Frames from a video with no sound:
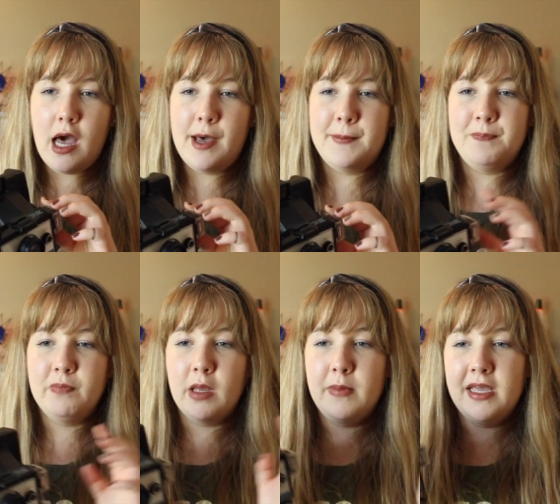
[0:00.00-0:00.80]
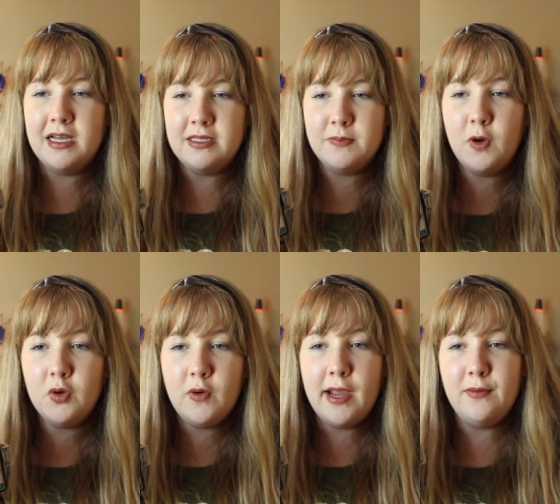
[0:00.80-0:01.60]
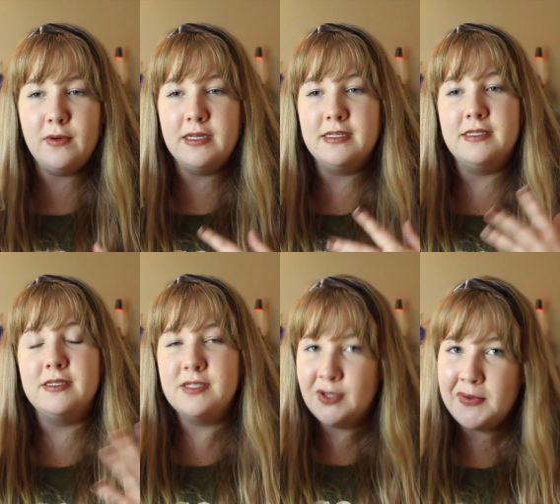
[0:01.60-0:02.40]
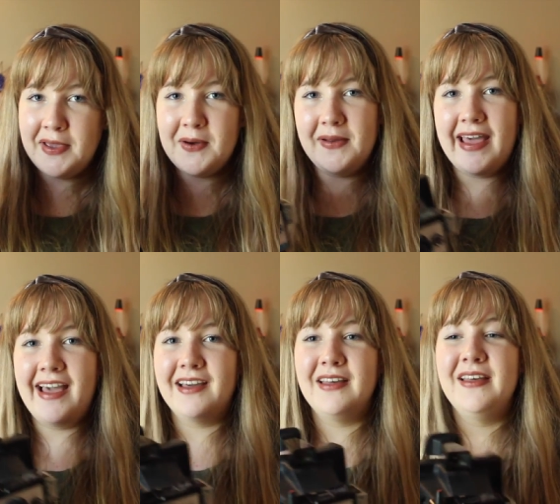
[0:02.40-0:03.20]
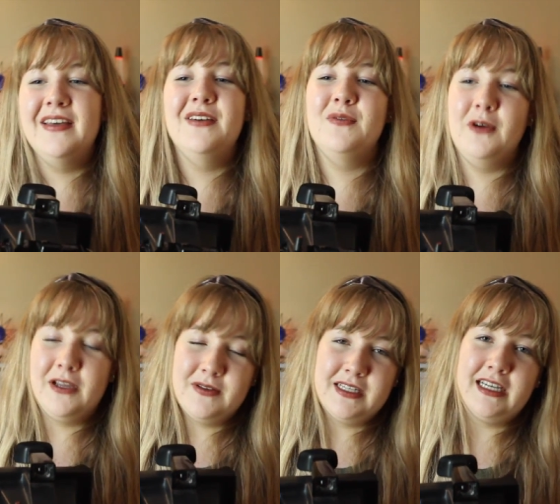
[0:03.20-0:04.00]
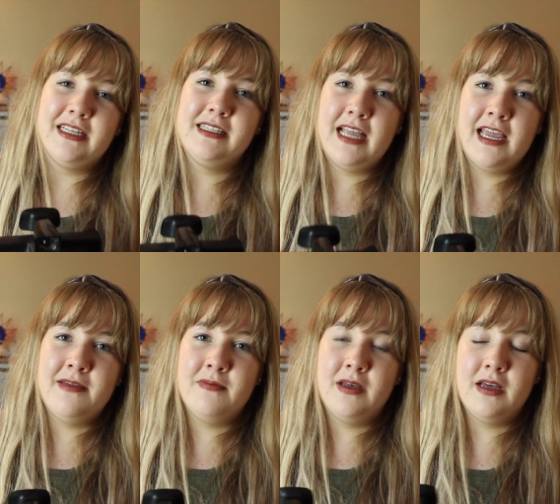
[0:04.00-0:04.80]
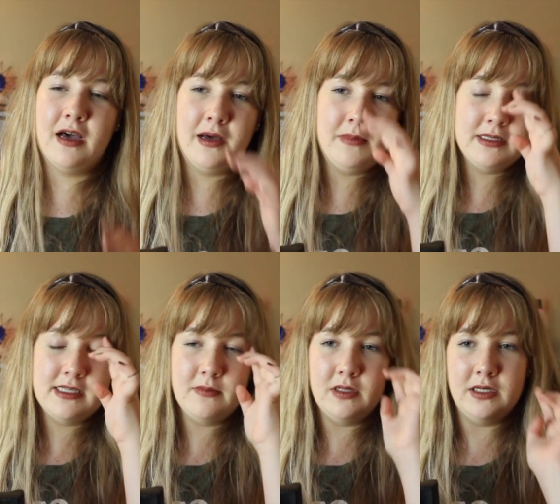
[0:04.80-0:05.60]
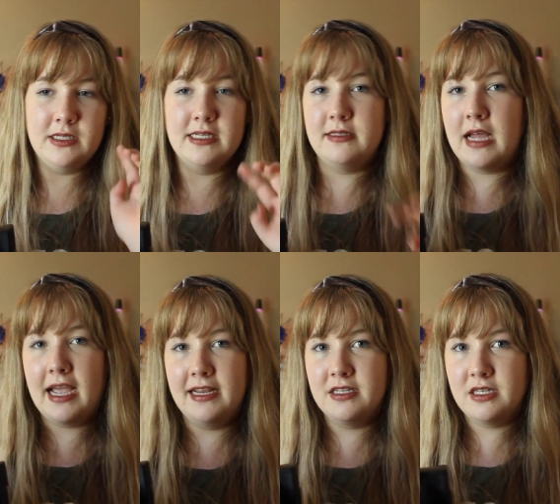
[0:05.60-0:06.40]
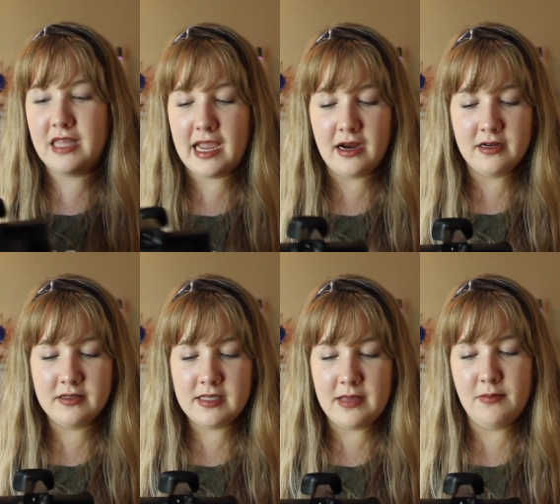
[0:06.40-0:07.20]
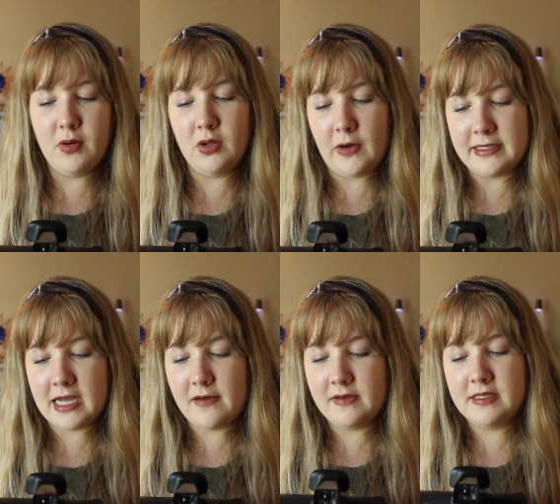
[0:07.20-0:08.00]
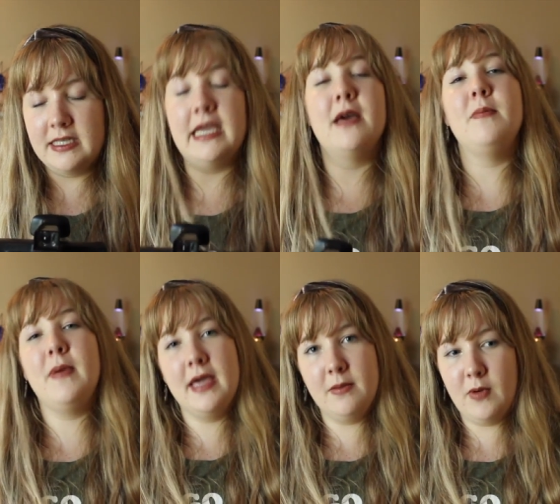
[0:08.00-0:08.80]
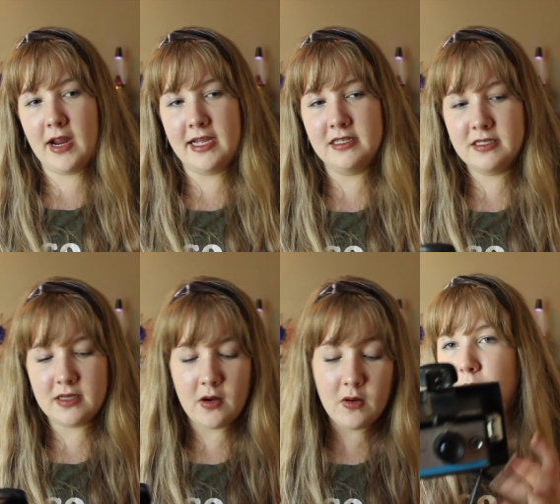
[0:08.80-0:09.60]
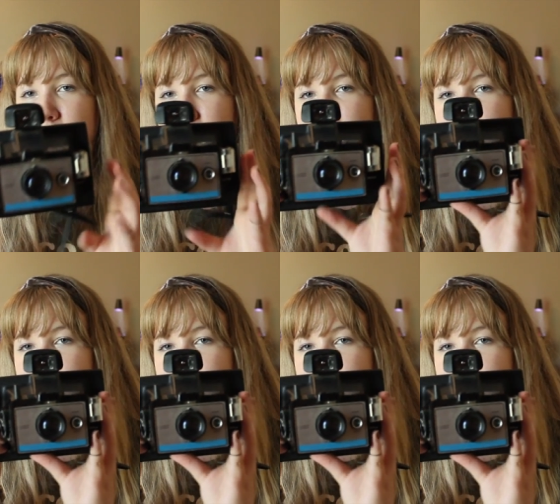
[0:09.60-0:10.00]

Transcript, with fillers: um, because Polaroid was suing Kodak for using a same, um, a similar design to theirs, and Polaroid's obviously a big brand, so. But this